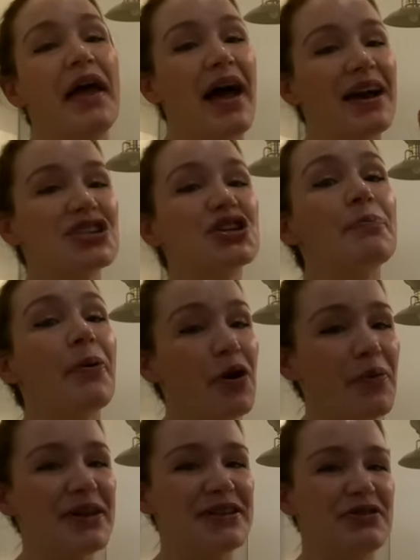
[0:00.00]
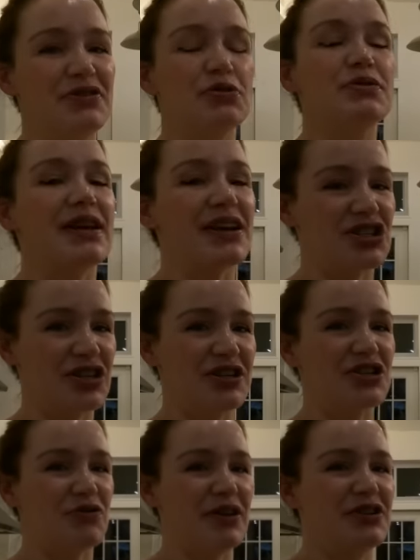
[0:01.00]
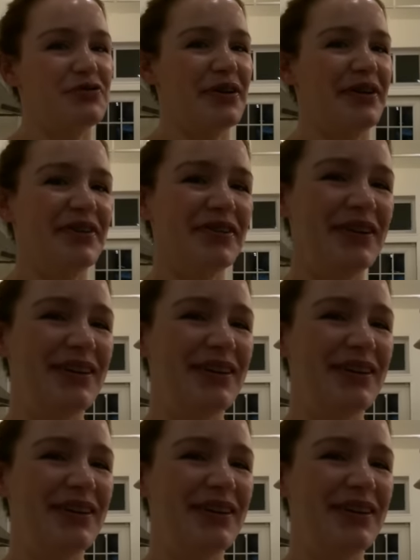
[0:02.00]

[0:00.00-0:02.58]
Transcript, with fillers: Actually, Pearl went too, so it was actually a string trio.